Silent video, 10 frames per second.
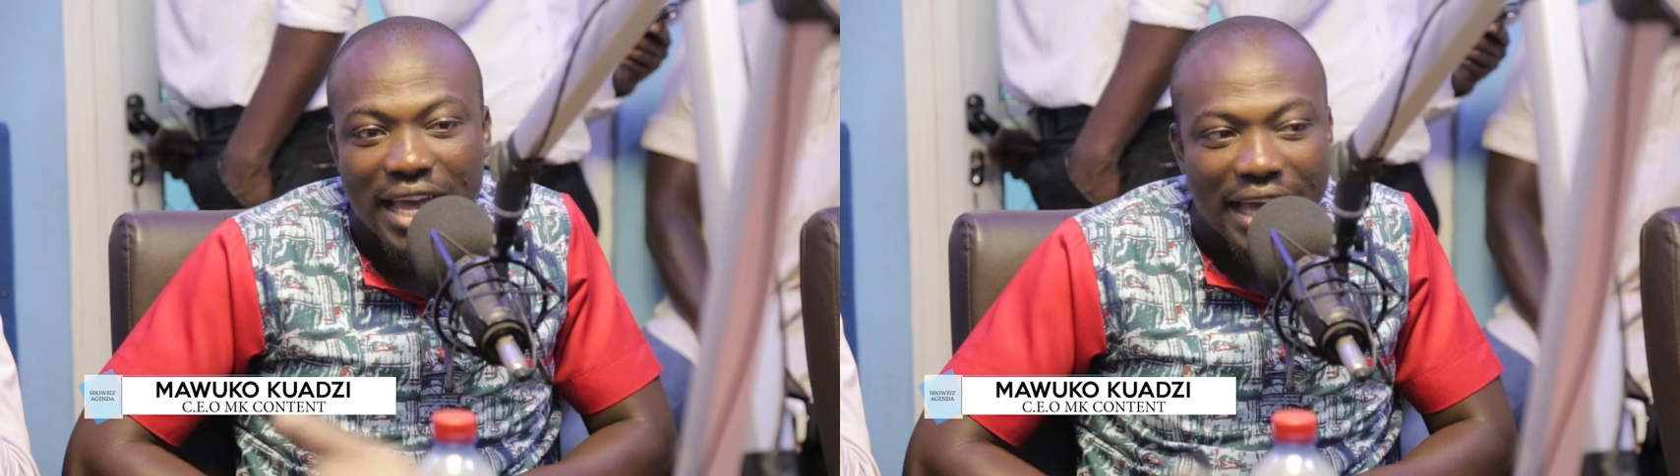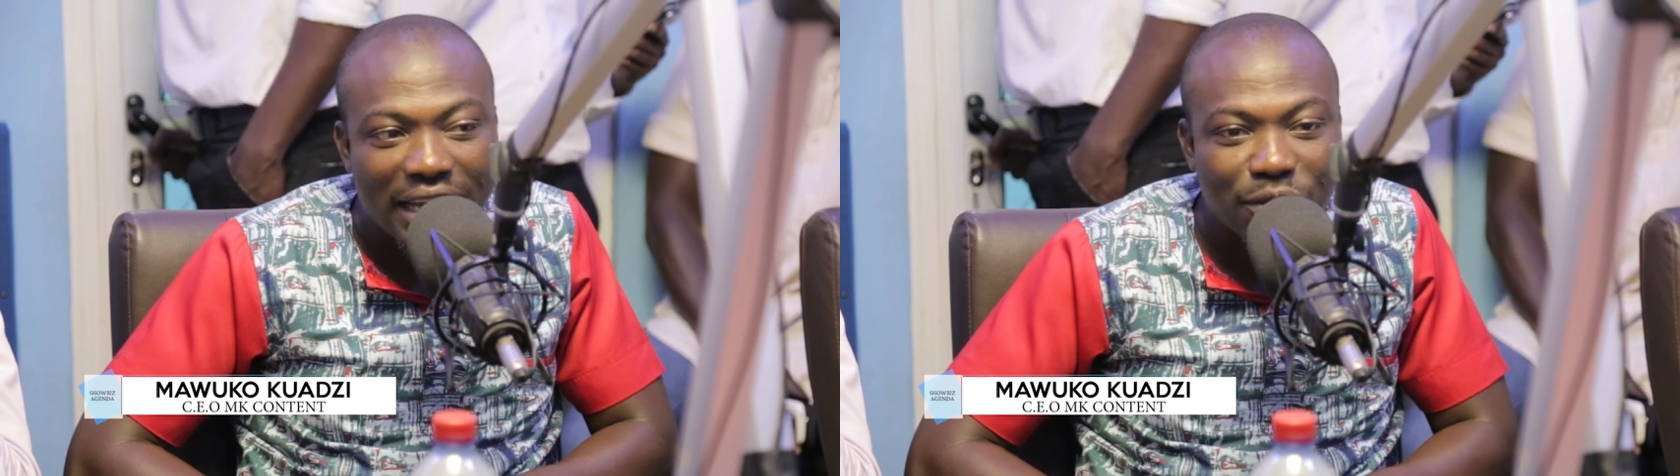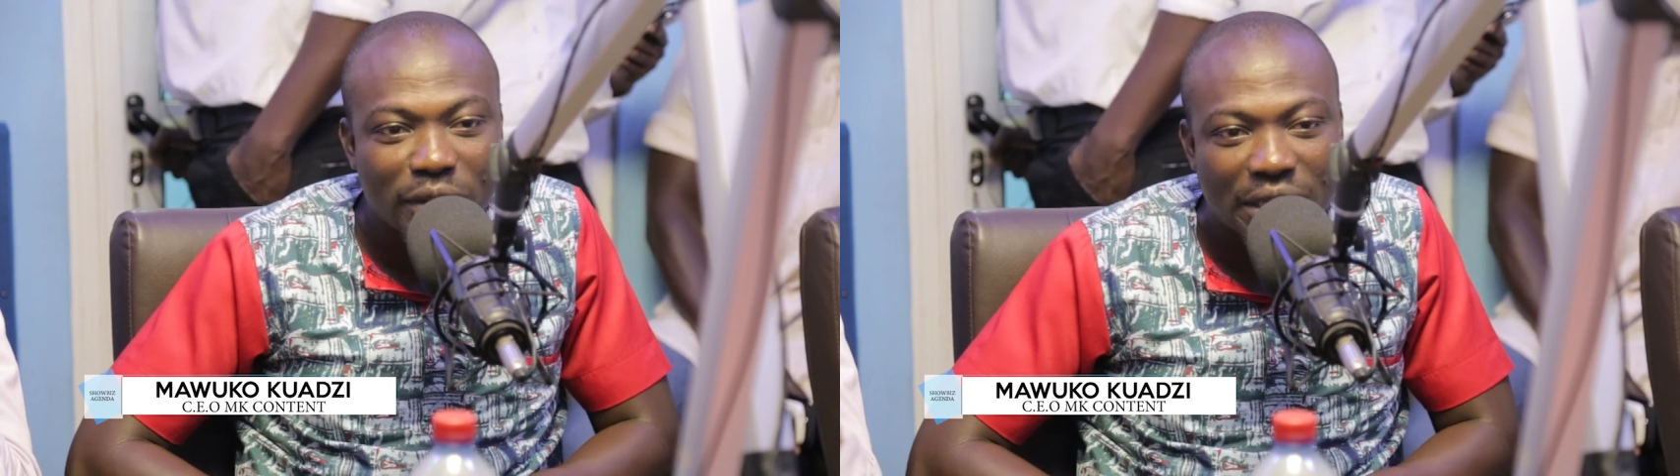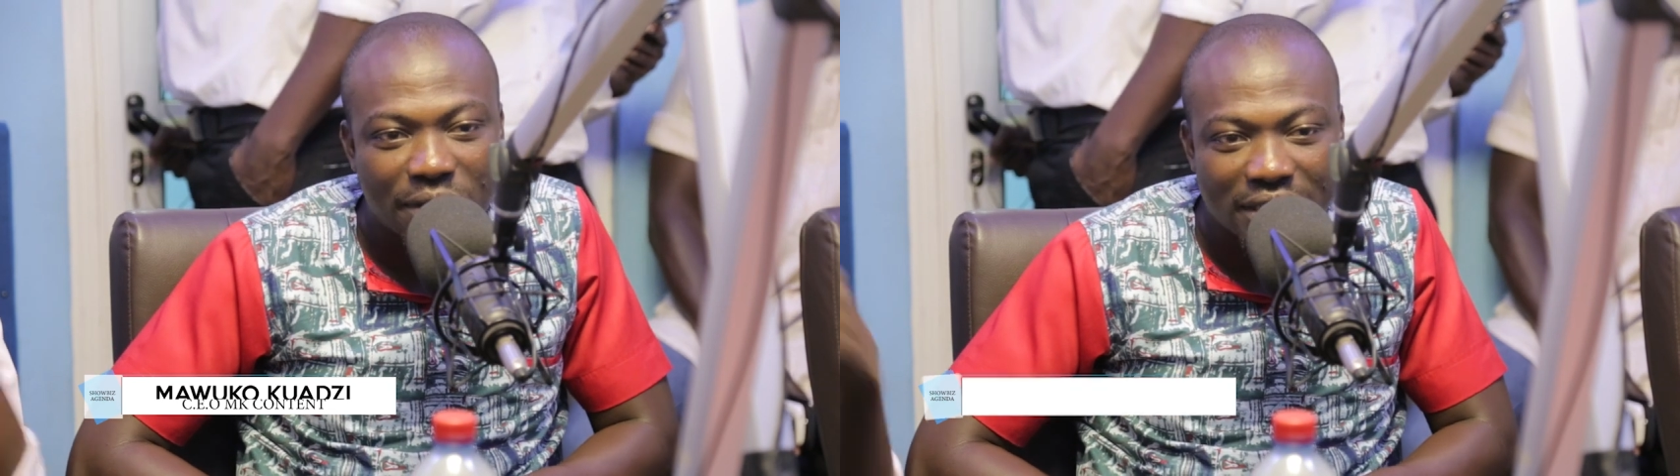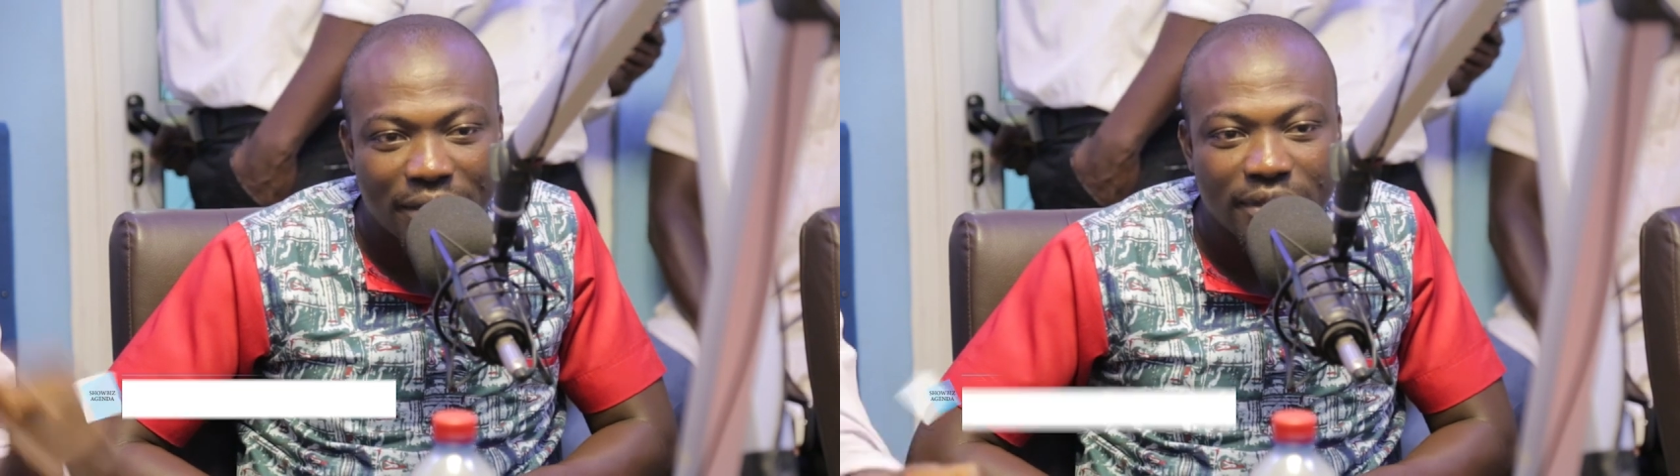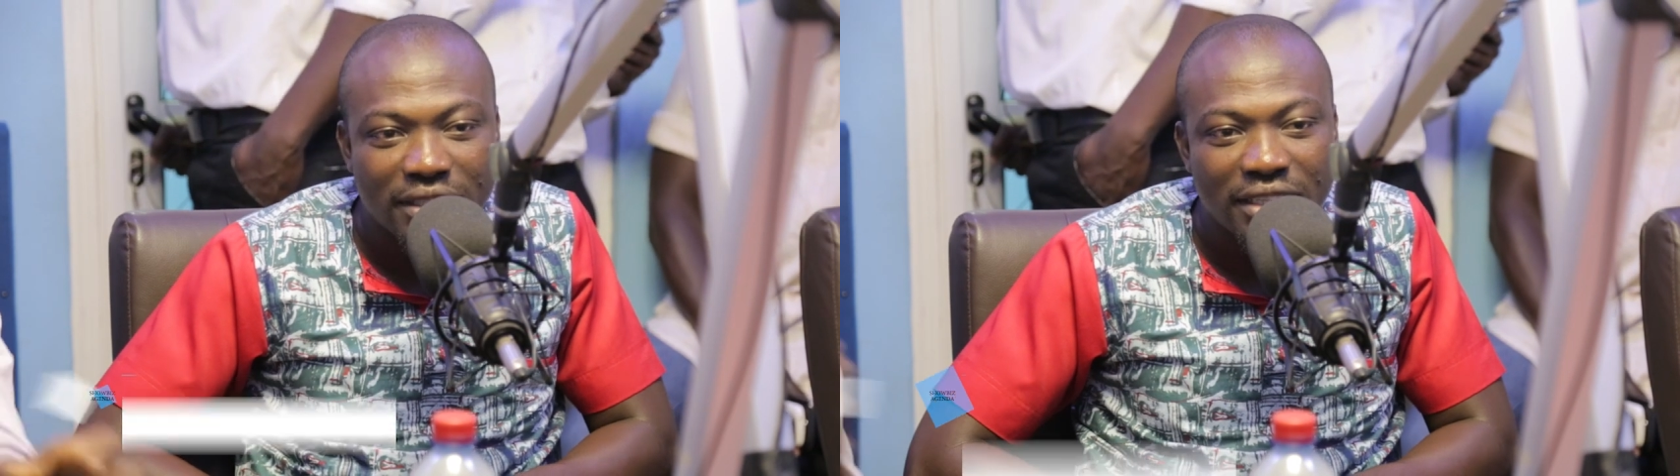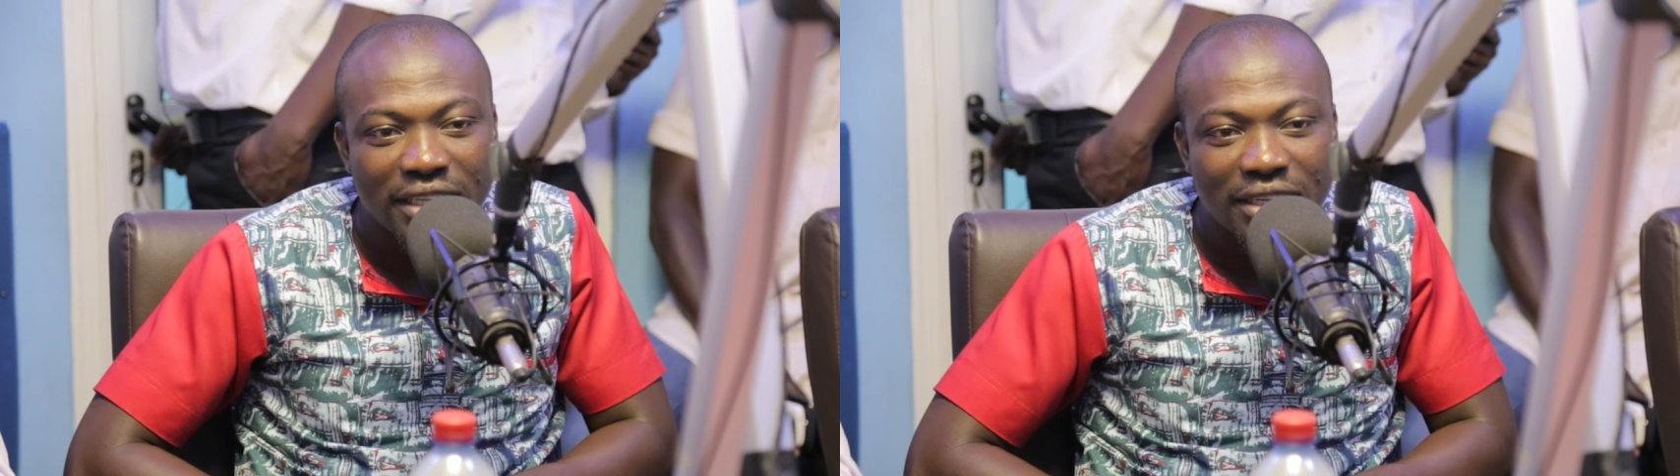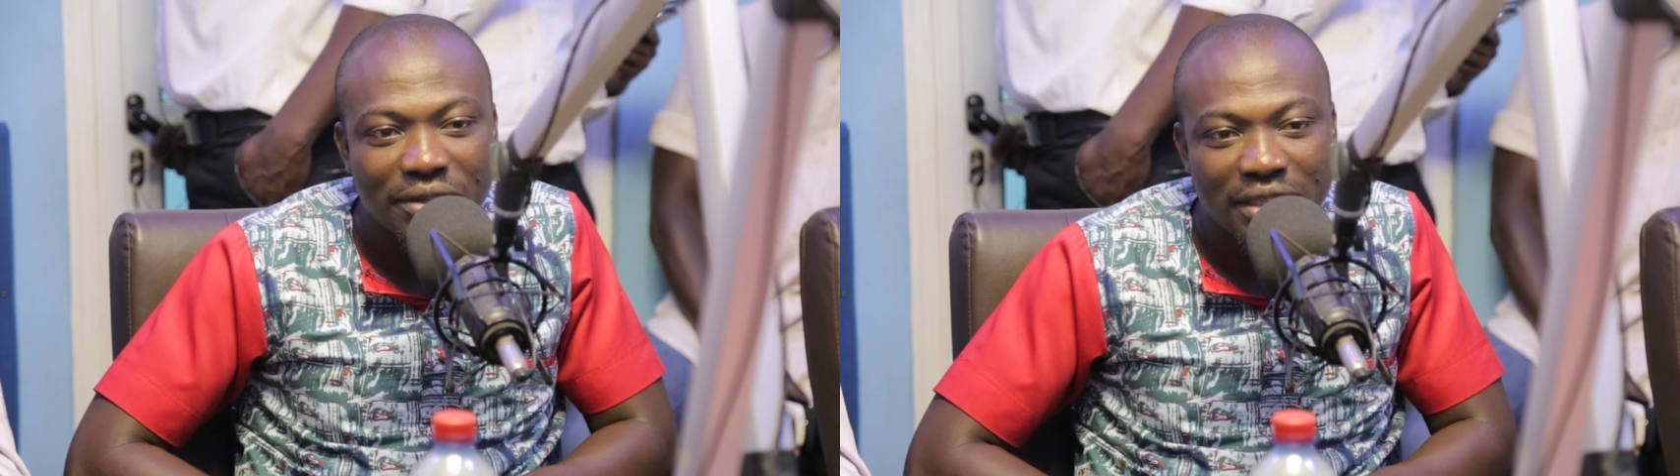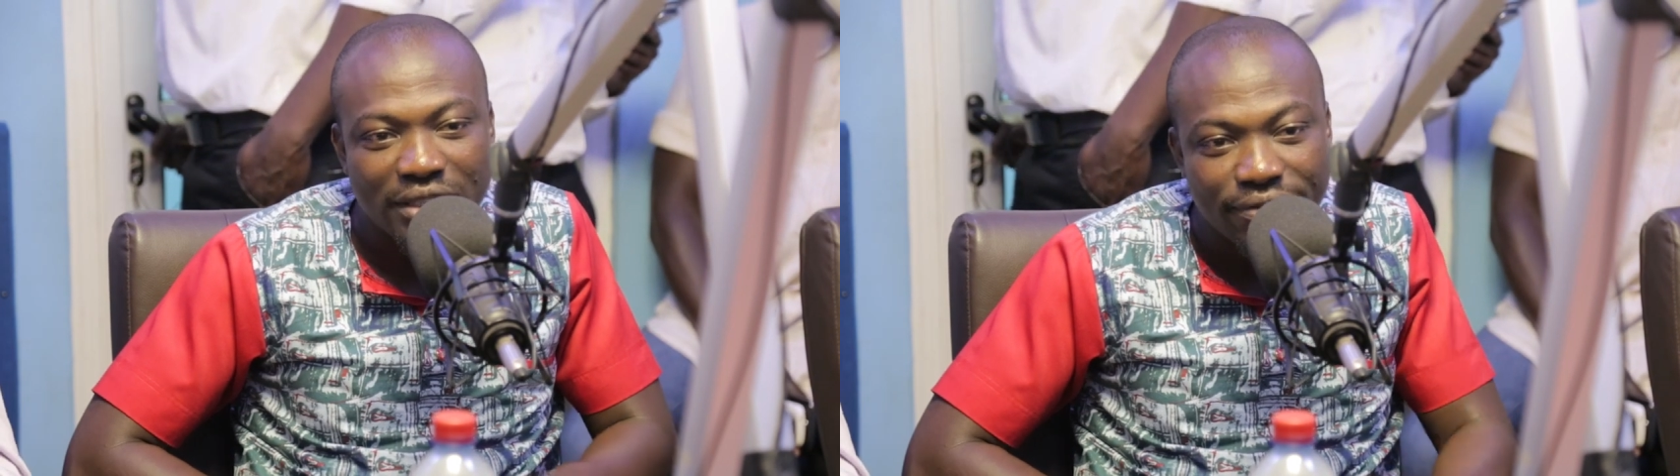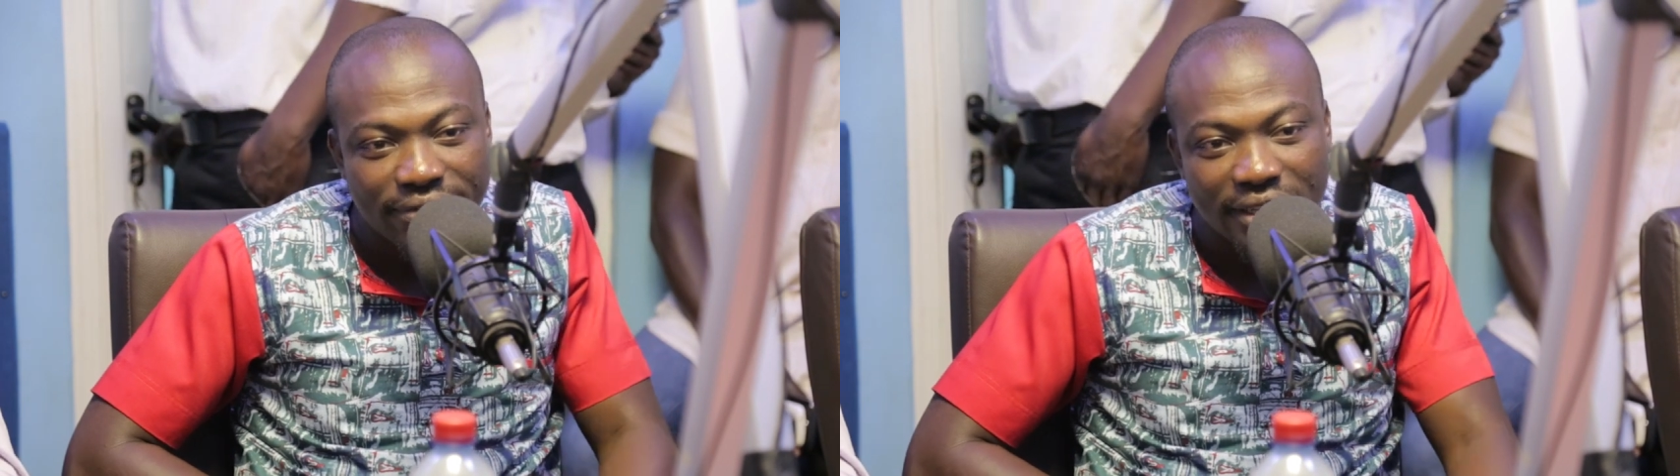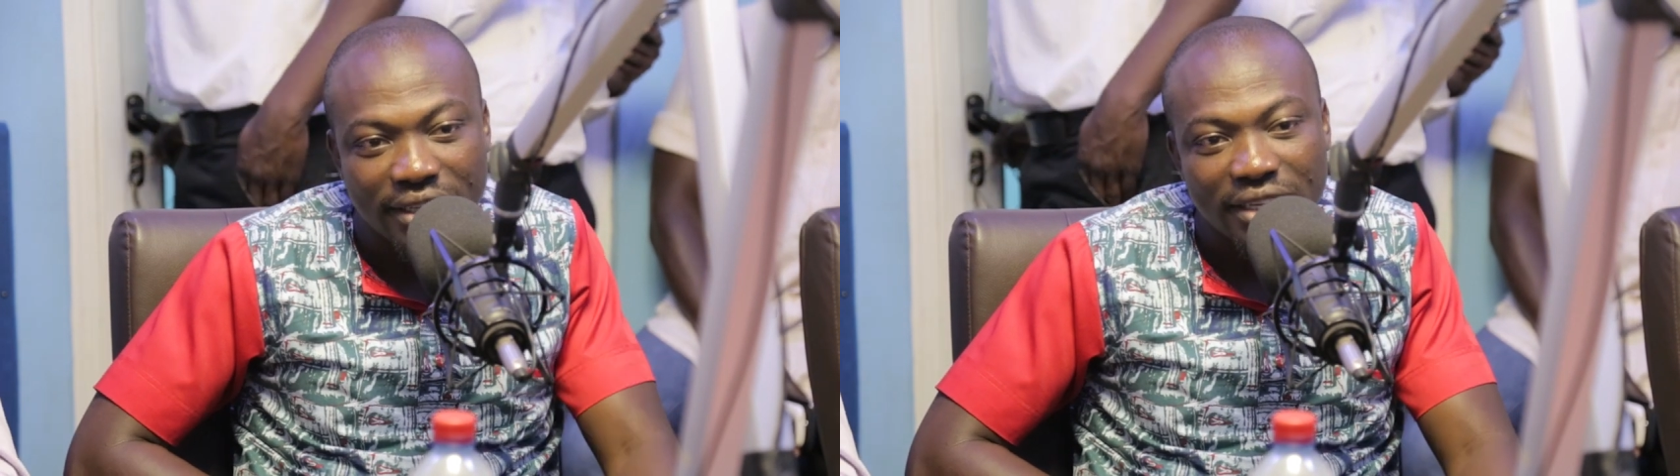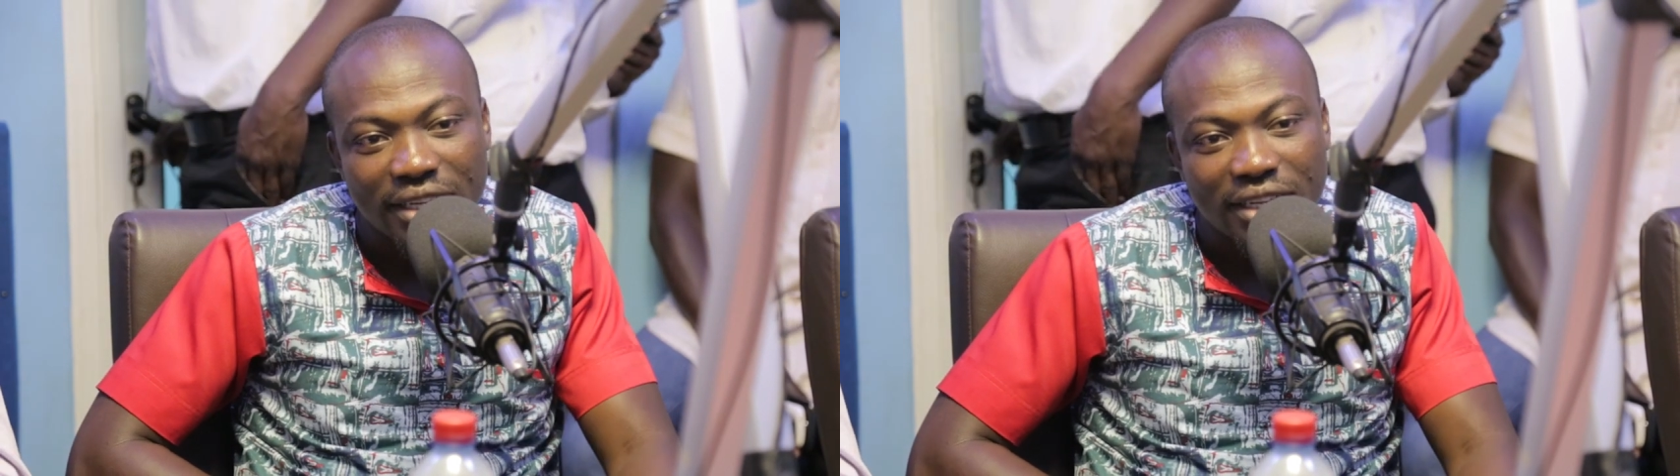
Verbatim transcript: and I wish I was coming here on a different